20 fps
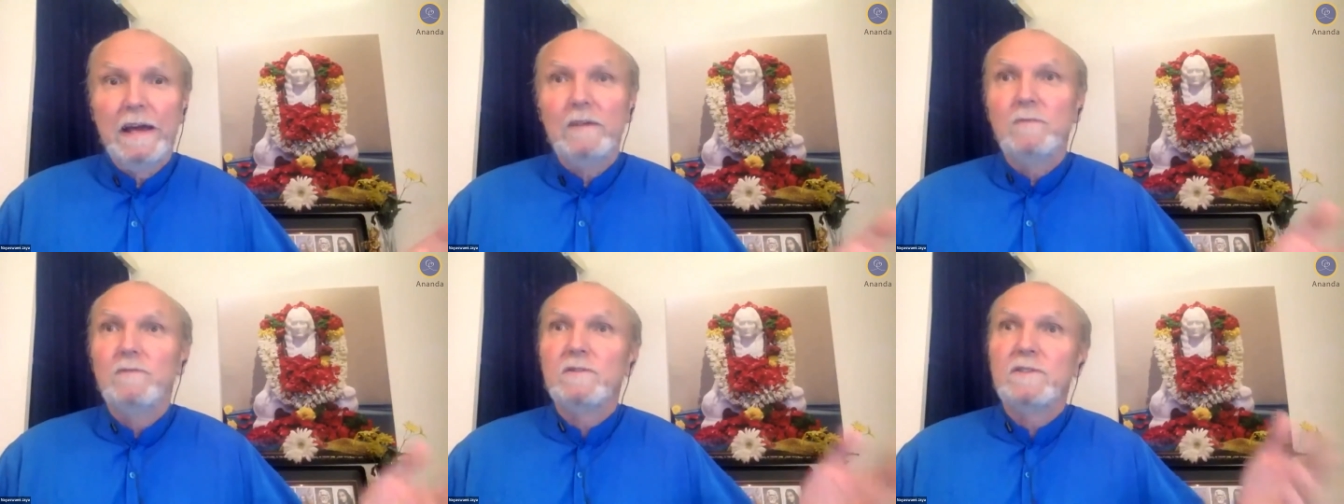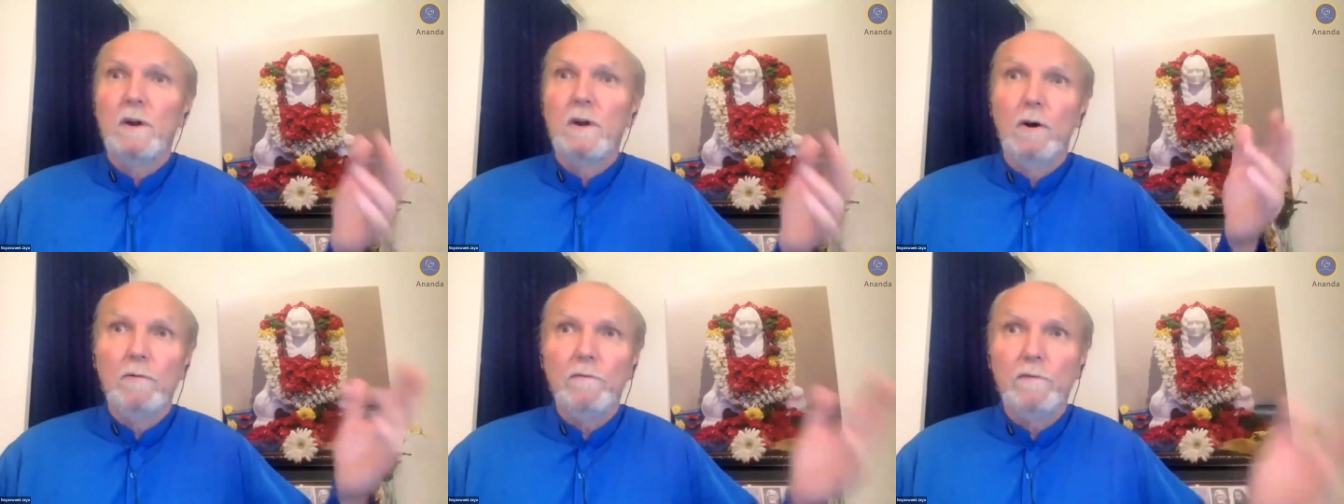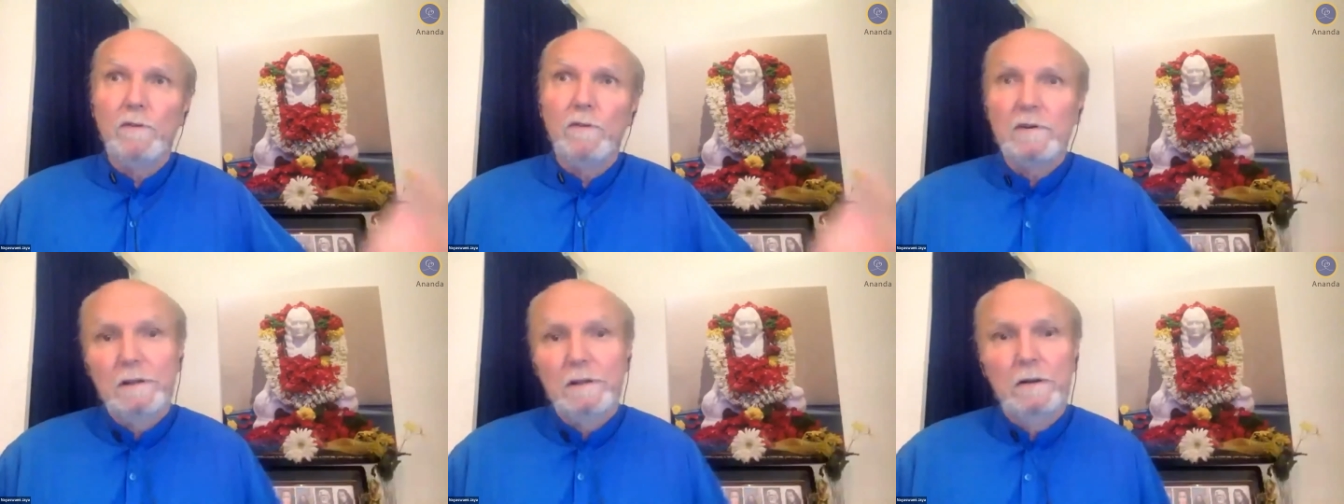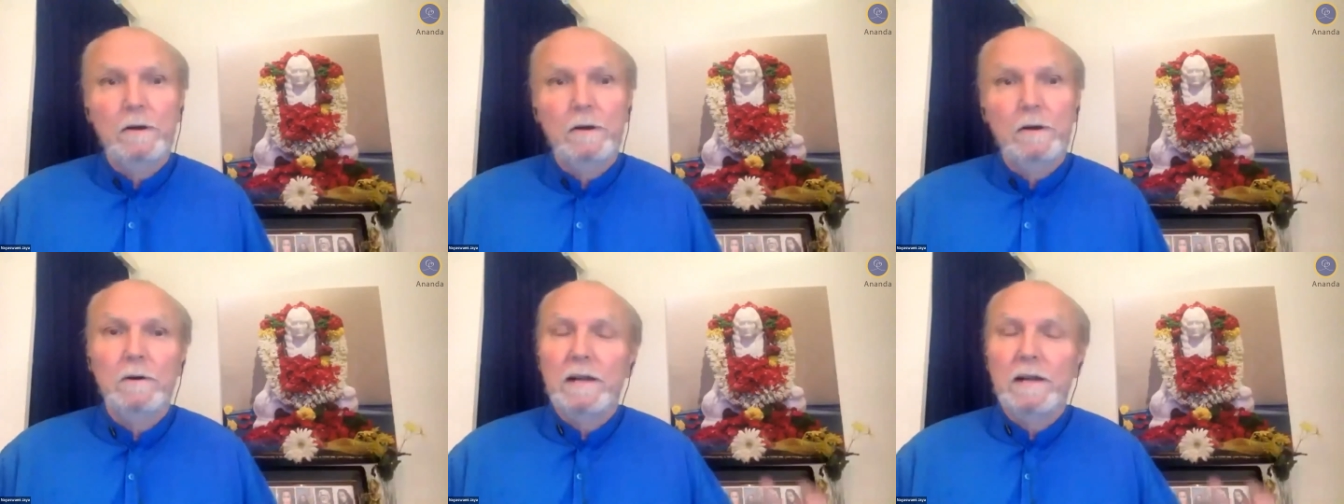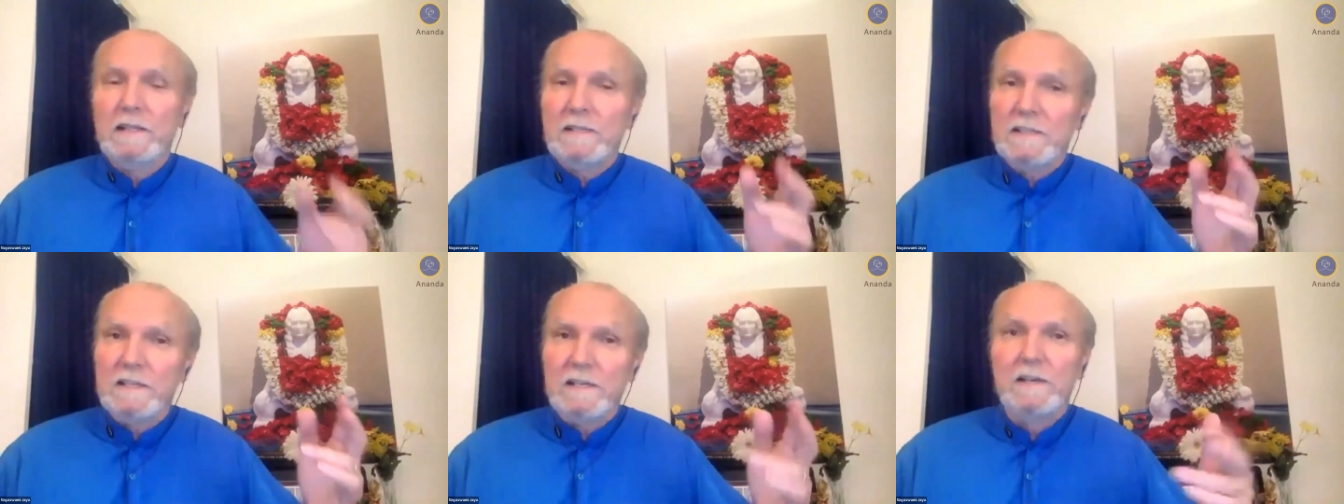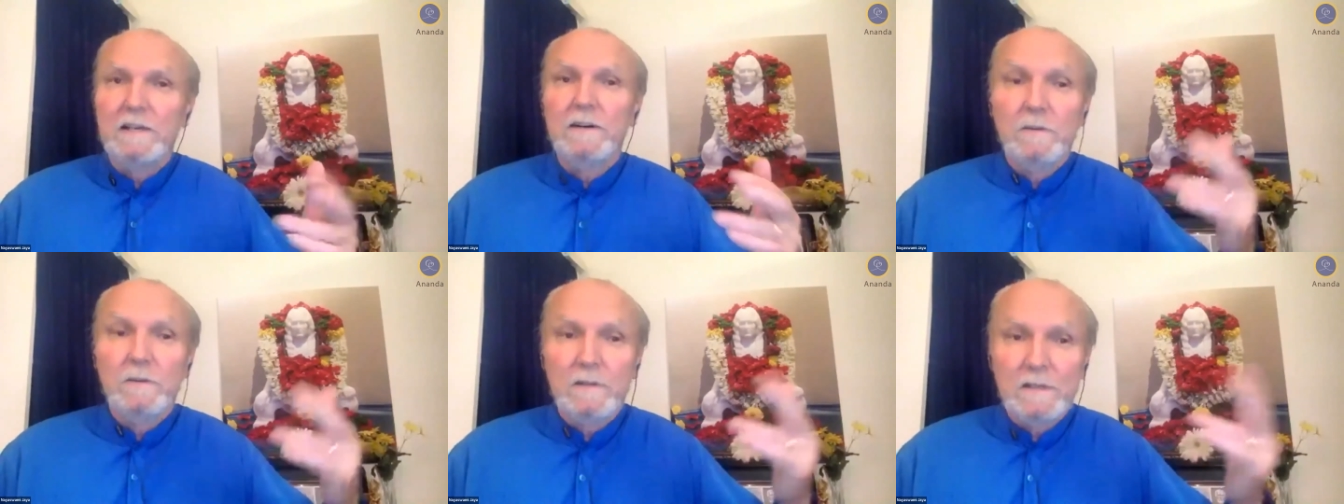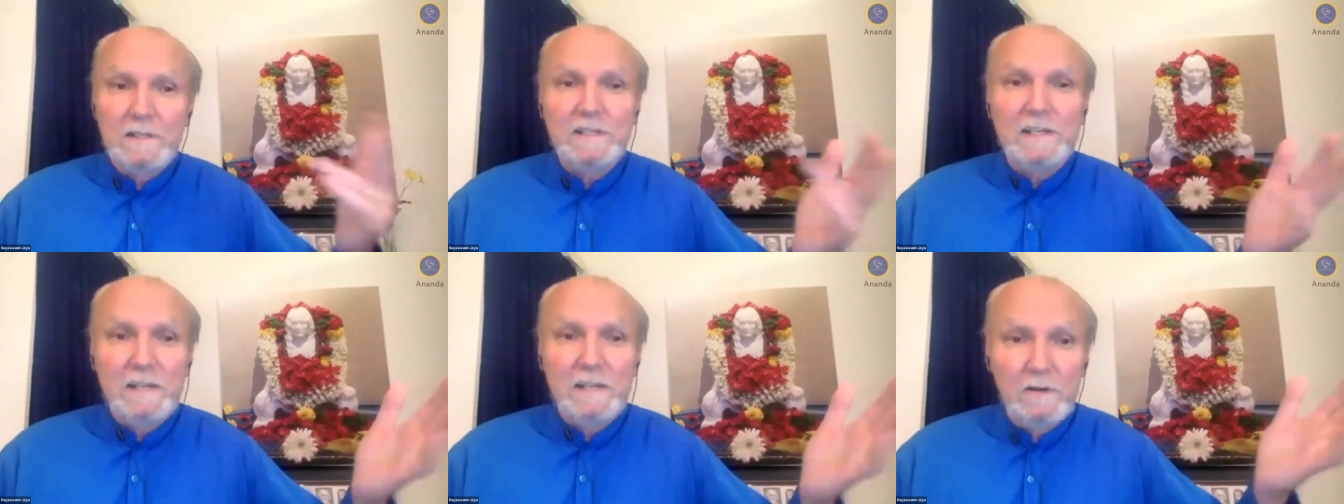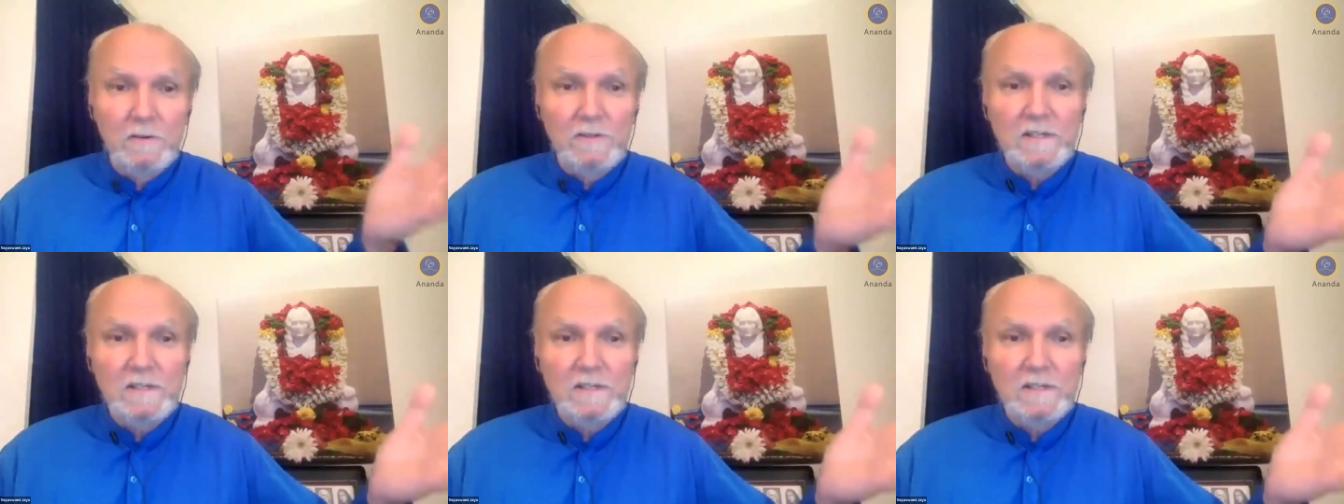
It was all for, et cetera, et cetera.